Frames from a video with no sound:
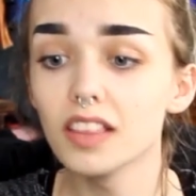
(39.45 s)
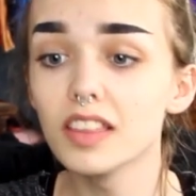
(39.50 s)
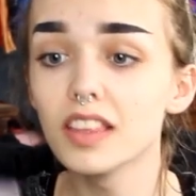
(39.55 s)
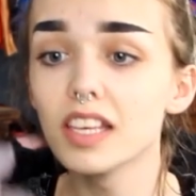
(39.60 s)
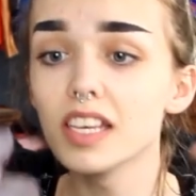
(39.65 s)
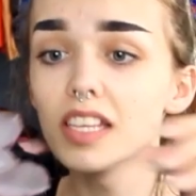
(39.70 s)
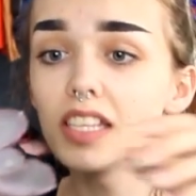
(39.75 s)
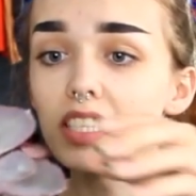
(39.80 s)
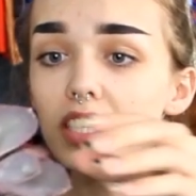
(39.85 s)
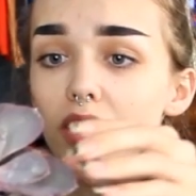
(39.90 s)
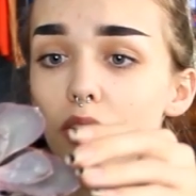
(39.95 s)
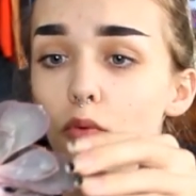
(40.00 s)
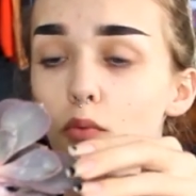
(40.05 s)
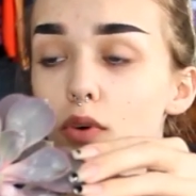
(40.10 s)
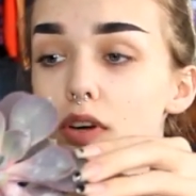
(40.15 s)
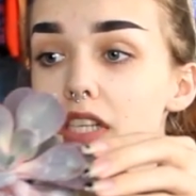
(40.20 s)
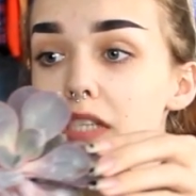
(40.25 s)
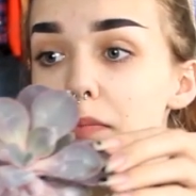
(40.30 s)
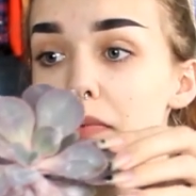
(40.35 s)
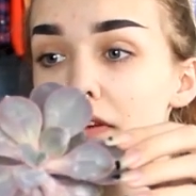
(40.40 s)
This
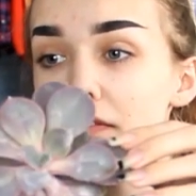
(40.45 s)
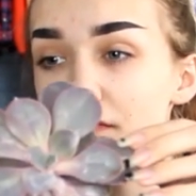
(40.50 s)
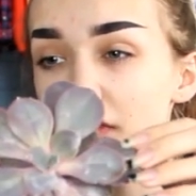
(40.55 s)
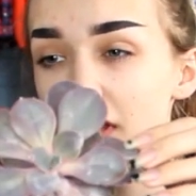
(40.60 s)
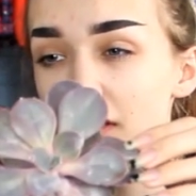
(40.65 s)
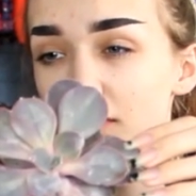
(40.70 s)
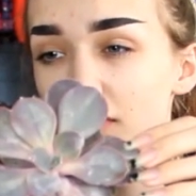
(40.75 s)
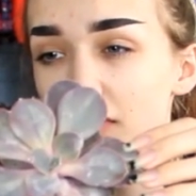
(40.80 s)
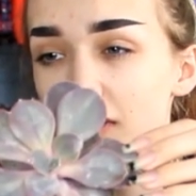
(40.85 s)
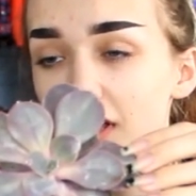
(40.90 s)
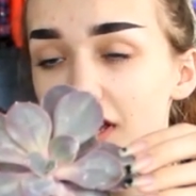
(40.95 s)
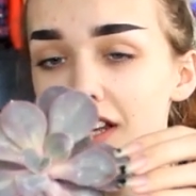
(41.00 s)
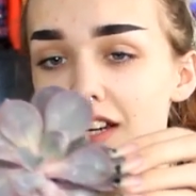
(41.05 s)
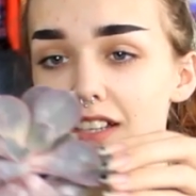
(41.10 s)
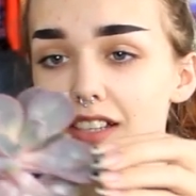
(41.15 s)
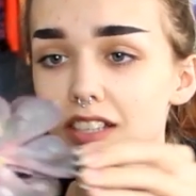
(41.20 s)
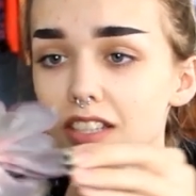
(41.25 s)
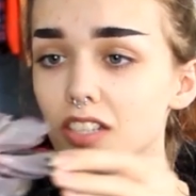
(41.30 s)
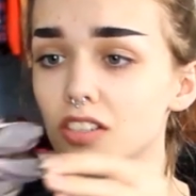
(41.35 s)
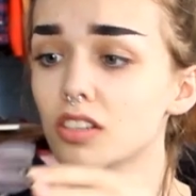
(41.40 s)
was my favorite, and
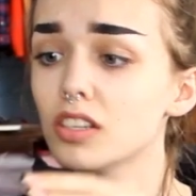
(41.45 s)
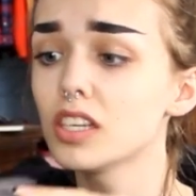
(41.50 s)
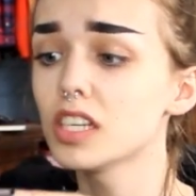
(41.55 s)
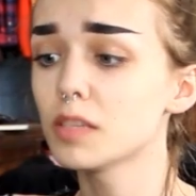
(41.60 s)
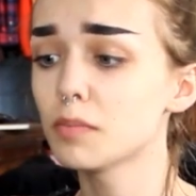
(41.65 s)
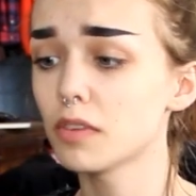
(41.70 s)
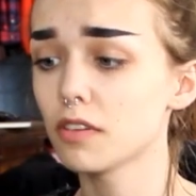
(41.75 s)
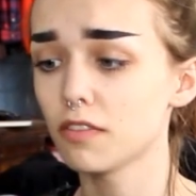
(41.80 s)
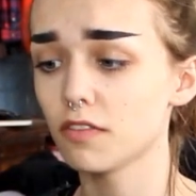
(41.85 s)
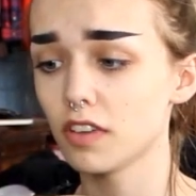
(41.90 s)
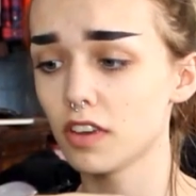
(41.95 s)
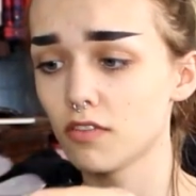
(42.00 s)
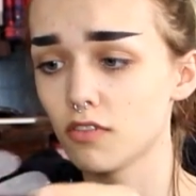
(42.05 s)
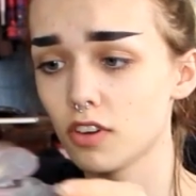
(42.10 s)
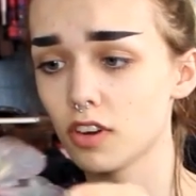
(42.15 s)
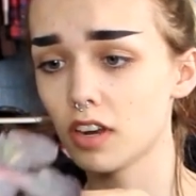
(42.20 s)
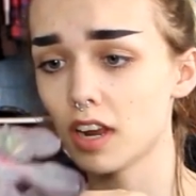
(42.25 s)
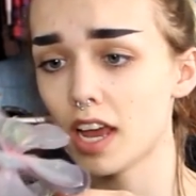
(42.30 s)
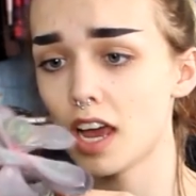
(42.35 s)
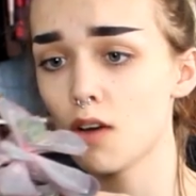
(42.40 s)
it still is my
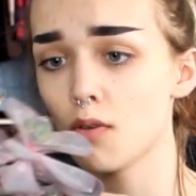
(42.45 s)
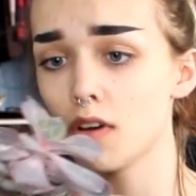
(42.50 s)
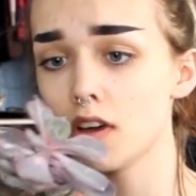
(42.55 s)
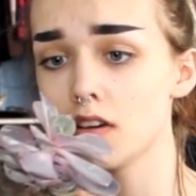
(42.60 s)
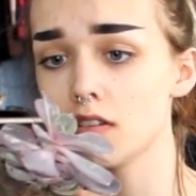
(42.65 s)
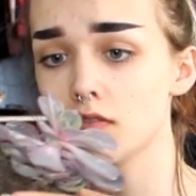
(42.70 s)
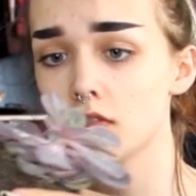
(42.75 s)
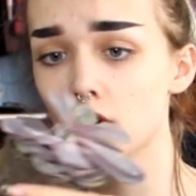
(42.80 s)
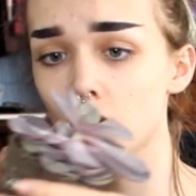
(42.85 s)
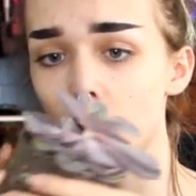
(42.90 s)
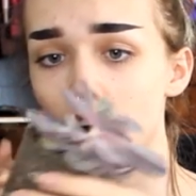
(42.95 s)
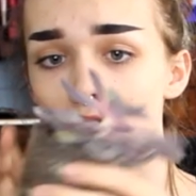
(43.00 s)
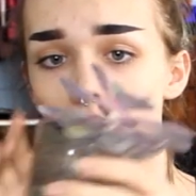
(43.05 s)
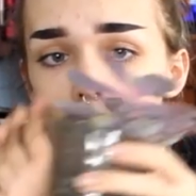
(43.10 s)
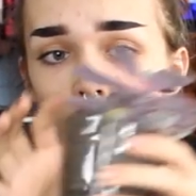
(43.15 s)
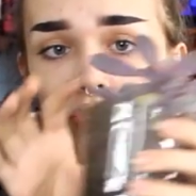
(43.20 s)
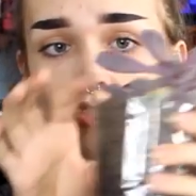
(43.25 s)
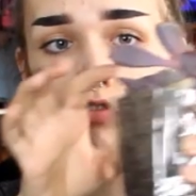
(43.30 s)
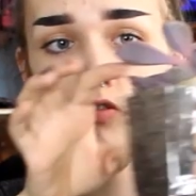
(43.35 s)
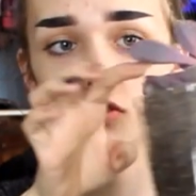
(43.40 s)
favorite. However,
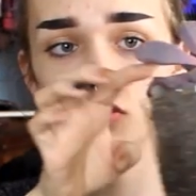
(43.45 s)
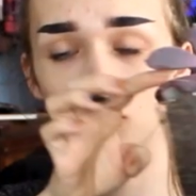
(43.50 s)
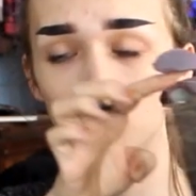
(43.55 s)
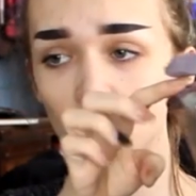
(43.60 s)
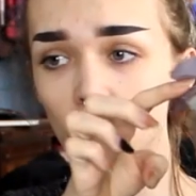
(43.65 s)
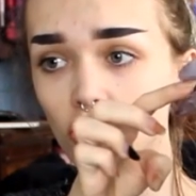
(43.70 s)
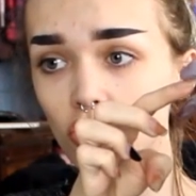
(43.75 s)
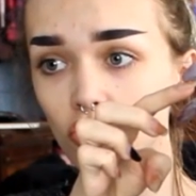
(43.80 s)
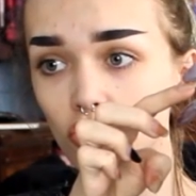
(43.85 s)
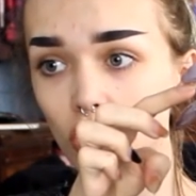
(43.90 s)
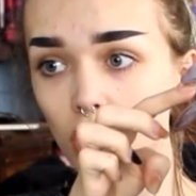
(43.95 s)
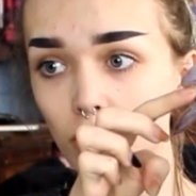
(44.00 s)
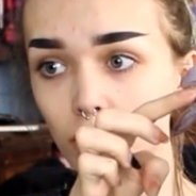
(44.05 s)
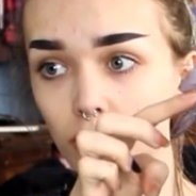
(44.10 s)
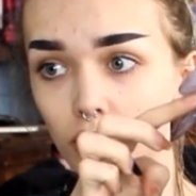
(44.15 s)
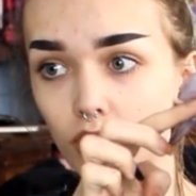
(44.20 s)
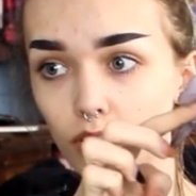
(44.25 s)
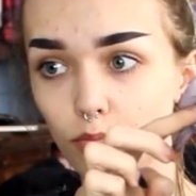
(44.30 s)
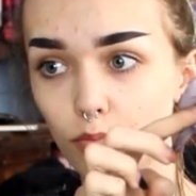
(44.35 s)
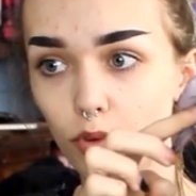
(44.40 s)
I just
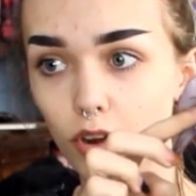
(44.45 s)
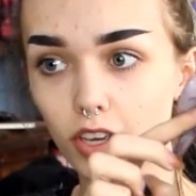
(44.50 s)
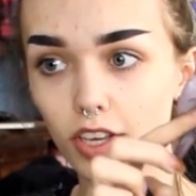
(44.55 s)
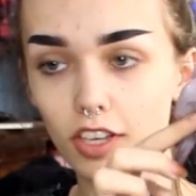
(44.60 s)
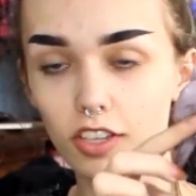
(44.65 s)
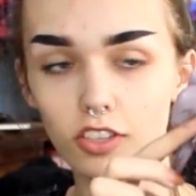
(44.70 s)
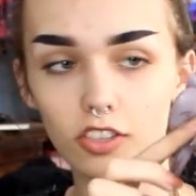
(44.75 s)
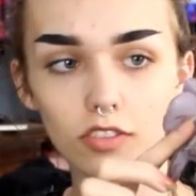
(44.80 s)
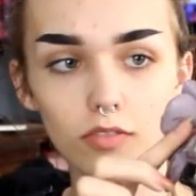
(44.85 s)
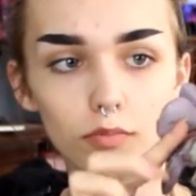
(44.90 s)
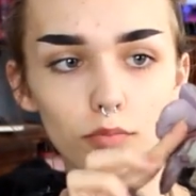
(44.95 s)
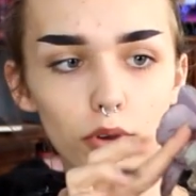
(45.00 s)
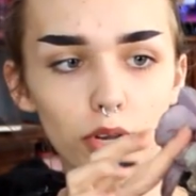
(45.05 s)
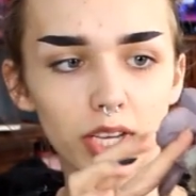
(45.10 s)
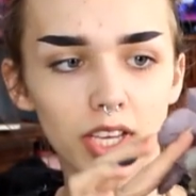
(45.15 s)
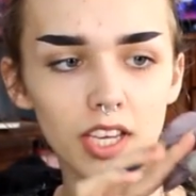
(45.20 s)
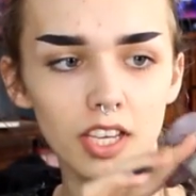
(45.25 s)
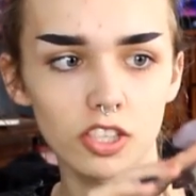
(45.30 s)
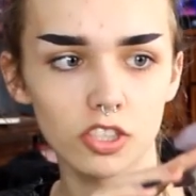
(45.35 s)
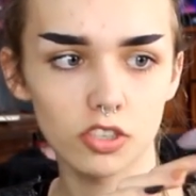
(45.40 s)
dropped it, bringing
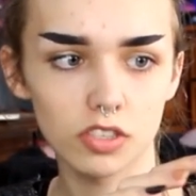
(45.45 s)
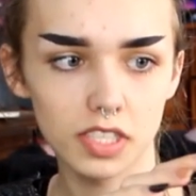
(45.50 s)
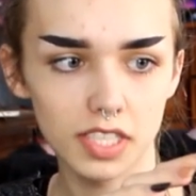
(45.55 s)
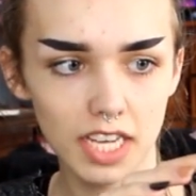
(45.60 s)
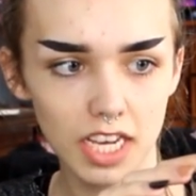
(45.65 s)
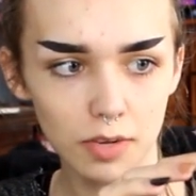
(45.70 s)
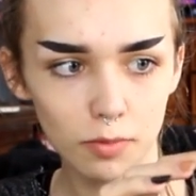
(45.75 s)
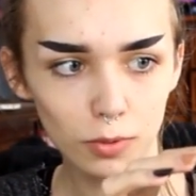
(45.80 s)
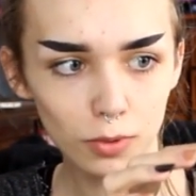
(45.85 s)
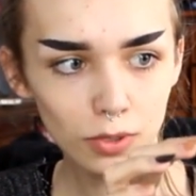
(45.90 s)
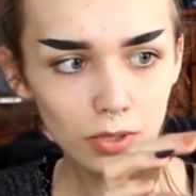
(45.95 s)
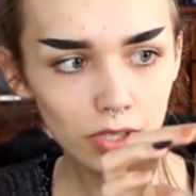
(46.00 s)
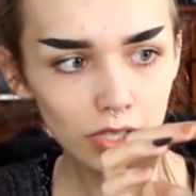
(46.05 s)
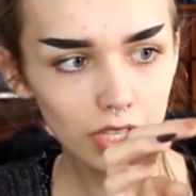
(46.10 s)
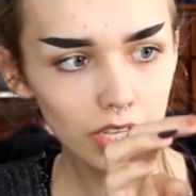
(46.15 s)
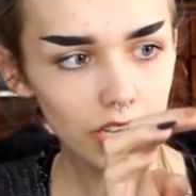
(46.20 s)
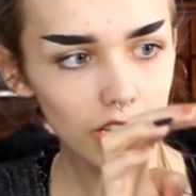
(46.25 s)
it to the table,